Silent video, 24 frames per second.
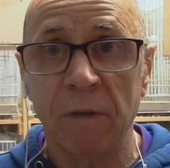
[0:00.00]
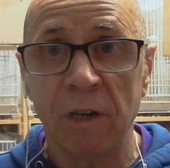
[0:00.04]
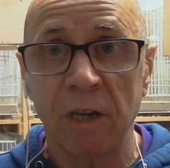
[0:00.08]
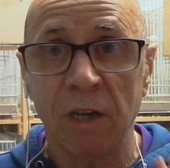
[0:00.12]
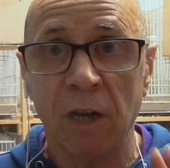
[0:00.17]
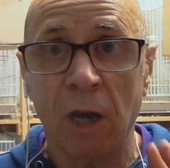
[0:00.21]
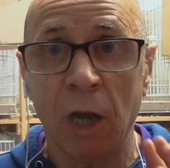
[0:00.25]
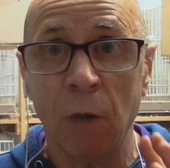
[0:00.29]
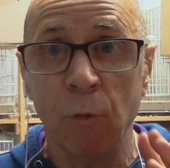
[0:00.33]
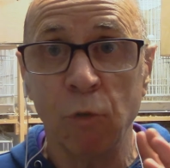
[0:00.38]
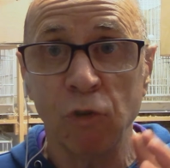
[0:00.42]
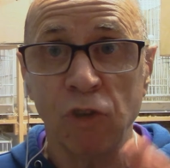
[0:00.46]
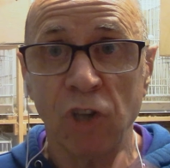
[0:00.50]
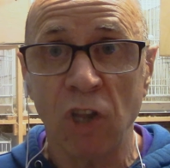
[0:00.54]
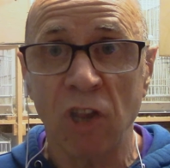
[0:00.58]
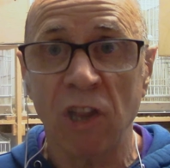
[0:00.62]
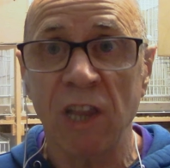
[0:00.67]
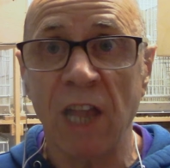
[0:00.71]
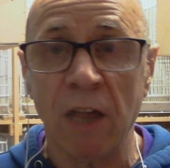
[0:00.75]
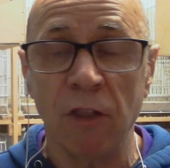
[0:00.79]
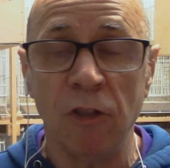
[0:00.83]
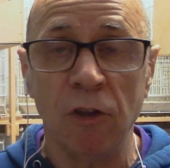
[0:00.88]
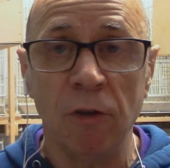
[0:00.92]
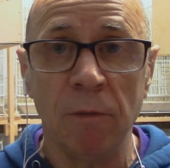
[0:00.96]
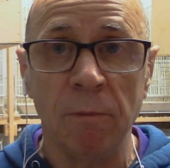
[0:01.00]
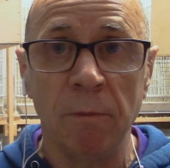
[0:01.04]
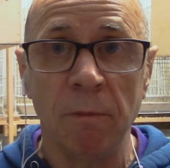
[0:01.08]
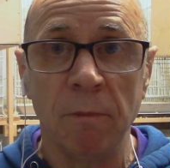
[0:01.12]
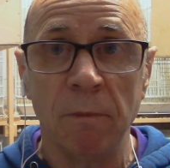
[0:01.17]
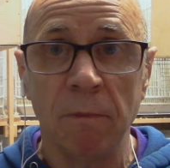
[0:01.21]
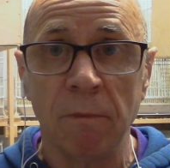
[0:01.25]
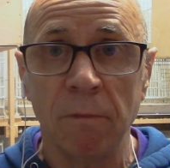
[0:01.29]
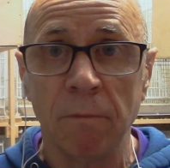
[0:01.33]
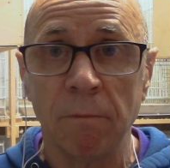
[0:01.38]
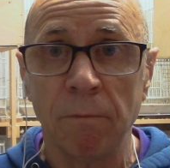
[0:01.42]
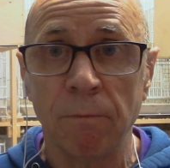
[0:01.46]
I will just let them
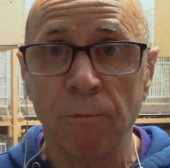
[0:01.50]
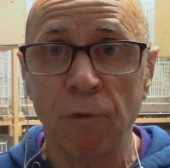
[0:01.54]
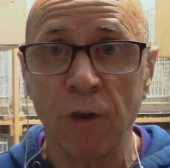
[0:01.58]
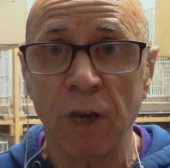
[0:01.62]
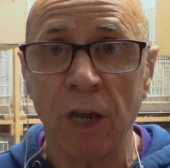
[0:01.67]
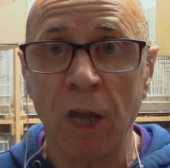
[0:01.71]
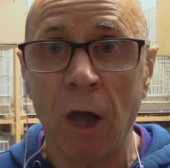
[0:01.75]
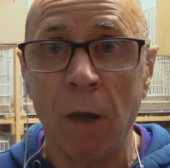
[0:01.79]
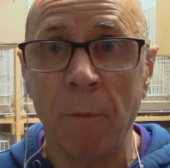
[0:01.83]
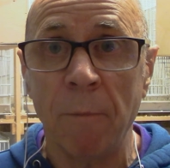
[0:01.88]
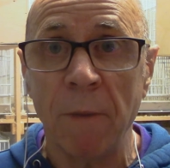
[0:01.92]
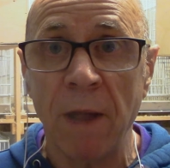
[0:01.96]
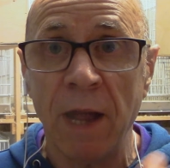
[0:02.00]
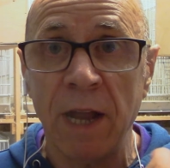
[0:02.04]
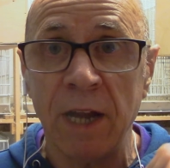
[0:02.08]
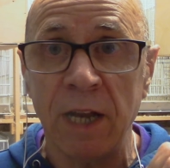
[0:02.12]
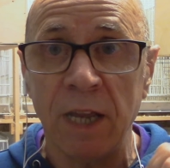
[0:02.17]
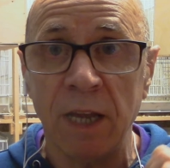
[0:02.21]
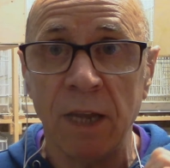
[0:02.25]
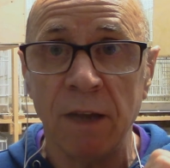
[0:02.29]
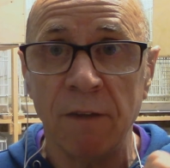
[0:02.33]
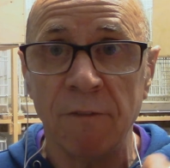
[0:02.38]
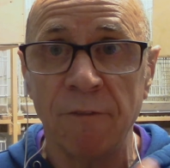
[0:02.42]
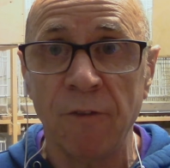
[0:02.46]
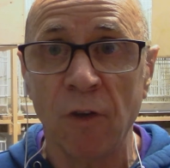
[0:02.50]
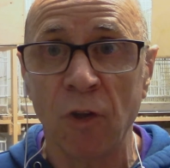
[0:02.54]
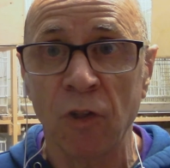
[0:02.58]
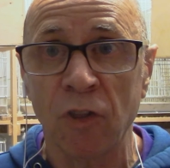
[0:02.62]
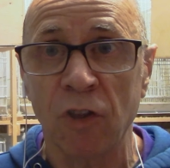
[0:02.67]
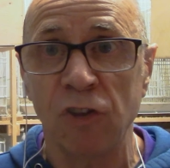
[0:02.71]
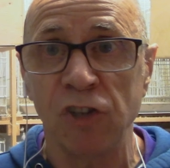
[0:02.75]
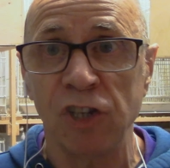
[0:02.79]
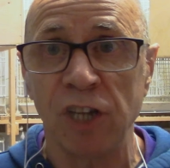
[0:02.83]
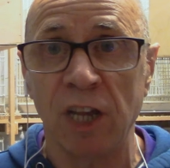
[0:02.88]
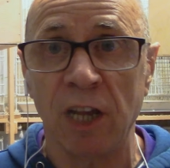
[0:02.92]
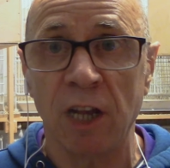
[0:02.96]
bring up any
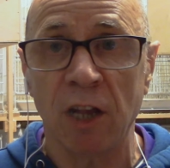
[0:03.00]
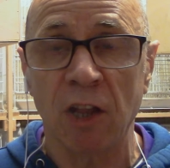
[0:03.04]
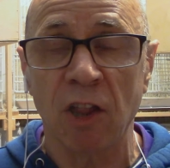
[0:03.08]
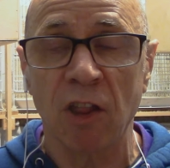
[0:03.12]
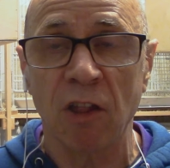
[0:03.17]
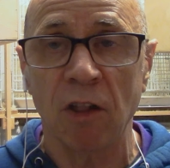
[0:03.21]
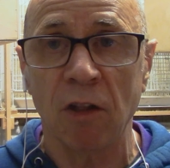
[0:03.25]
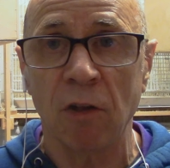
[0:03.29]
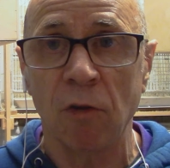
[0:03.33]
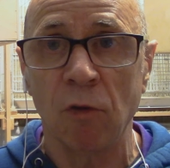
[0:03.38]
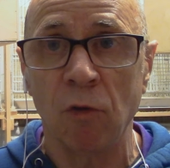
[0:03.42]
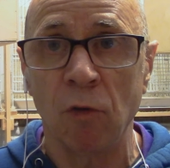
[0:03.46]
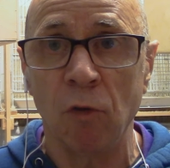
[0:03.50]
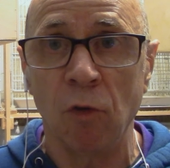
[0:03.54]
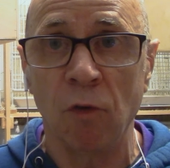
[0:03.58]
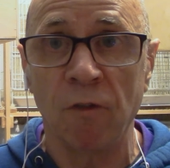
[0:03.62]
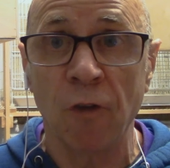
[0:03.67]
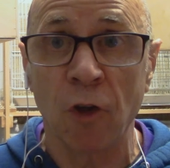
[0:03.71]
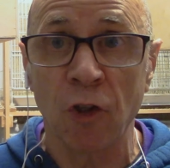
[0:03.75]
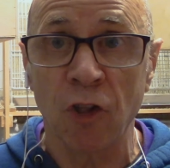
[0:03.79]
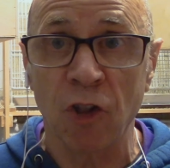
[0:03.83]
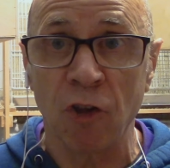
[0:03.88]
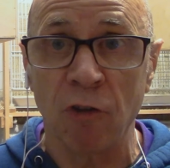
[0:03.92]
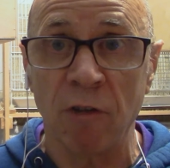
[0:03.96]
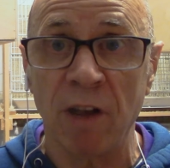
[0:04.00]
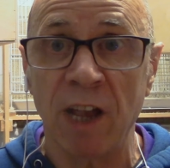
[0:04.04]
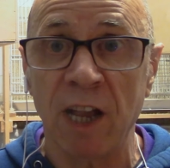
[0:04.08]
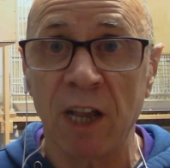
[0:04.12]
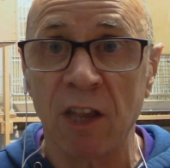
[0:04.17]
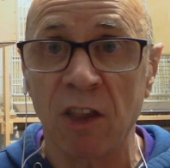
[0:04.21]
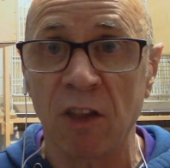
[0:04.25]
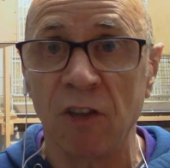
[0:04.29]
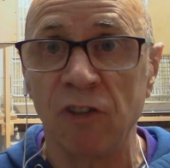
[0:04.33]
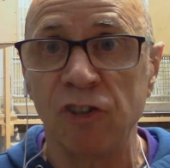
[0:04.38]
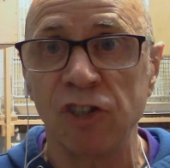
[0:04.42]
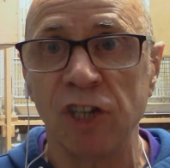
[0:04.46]
foster chicks or foster
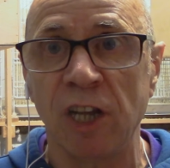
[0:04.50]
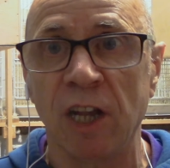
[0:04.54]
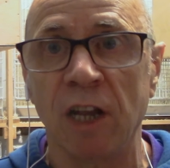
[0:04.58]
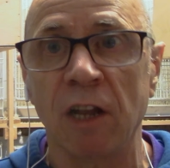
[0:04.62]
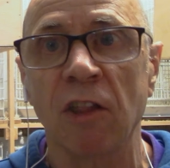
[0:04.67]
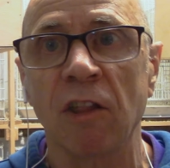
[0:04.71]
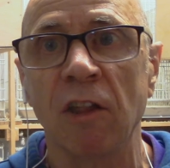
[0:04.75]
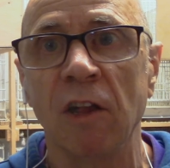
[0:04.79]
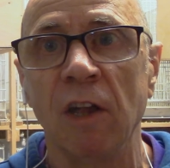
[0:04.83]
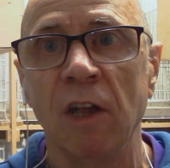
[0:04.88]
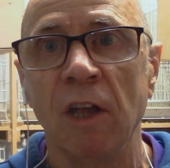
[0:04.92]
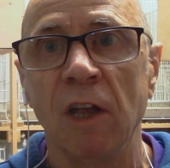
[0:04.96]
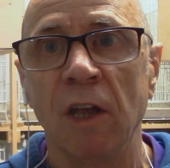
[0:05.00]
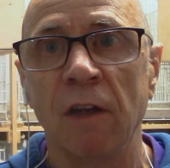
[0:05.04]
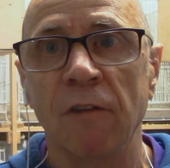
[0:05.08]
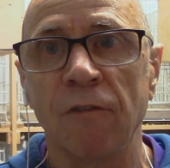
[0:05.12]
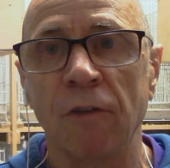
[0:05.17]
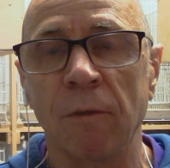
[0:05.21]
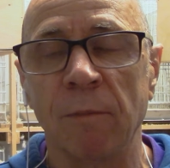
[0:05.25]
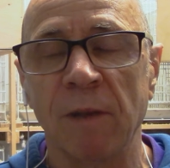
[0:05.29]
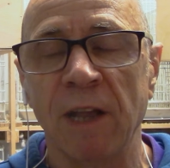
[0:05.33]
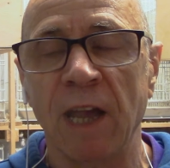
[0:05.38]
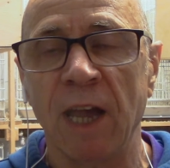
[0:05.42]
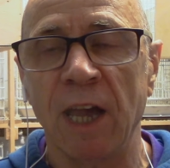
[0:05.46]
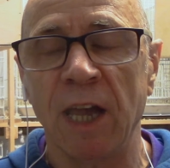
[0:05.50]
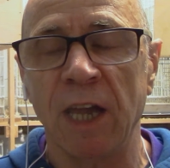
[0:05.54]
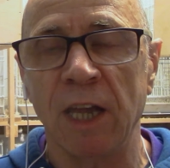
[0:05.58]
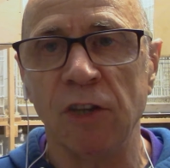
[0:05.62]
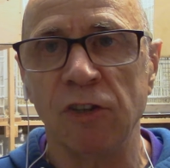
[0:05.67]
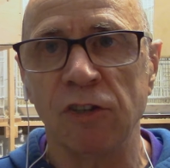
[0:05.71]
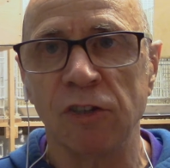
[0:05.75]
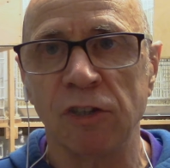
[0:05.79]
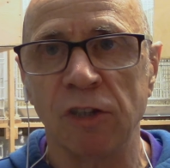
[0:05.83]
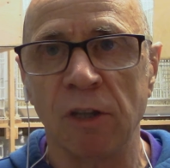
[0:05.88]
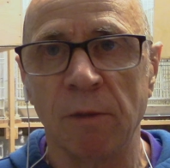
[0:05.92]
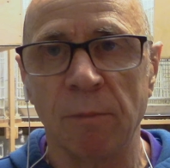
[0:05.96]
eggs and chicks from
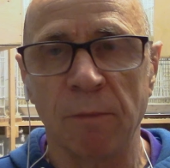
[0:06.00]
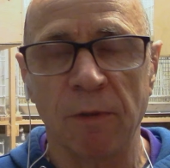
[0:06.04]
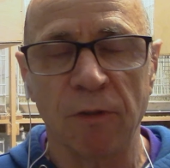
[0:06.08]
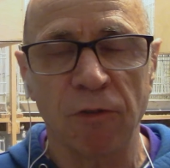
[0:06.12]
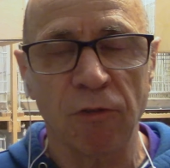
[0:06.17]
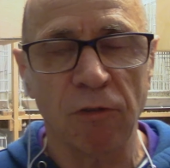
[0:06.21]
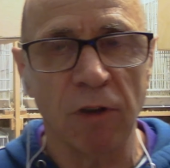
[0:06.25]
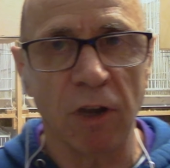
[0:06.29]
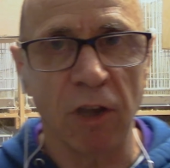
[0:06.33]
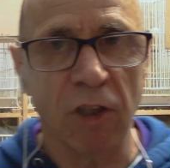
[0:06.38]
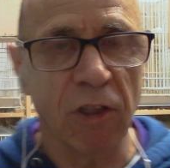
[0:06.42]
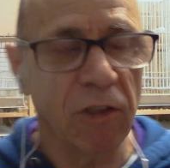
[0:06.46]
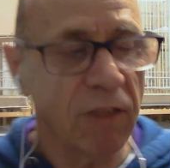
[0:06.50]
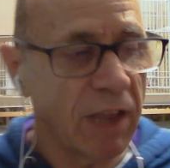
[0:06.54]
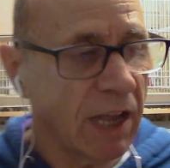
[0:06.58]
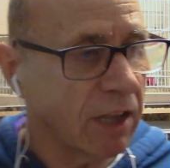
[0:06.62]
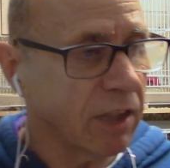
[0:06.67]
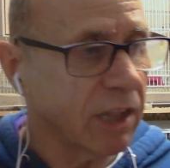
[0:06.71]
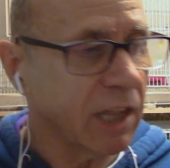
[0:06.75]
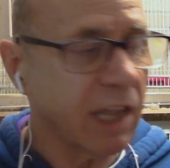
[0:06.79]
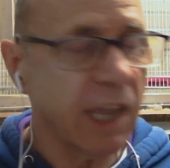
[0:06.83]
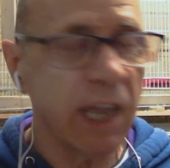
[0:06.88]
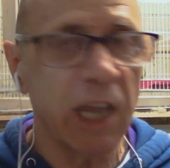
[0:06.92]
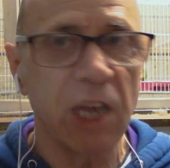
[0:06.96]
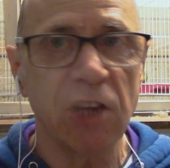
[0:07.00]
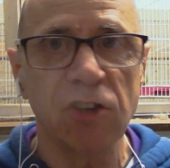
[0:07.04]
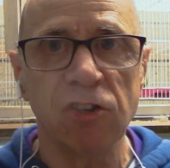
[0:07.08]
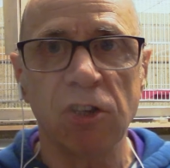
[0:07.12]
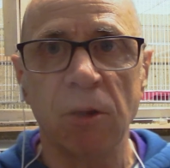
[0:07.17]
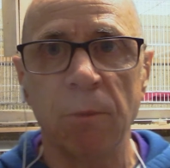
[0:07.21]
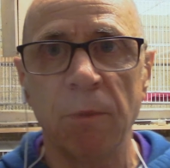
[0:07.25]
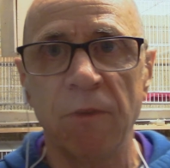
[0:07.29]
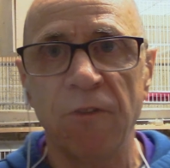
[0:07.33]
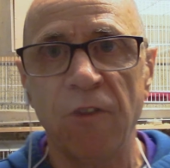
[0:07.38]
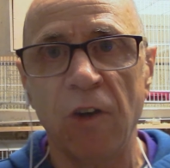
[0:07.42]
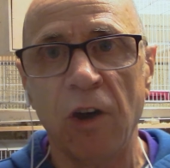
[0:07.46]
cage number 3. So that's cage
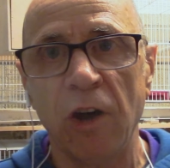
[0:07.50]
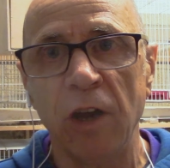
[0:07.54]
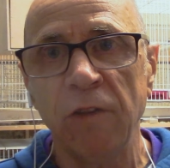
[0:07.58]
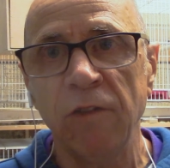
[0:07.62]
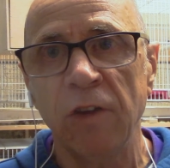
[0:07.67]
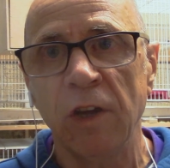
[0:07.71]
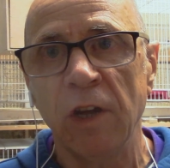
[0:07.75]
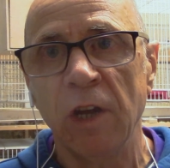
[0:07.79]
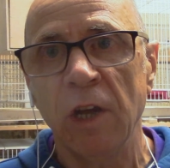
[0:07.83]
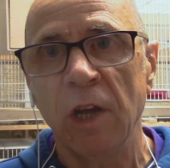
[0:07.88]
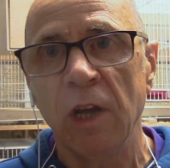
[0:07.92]
number 5.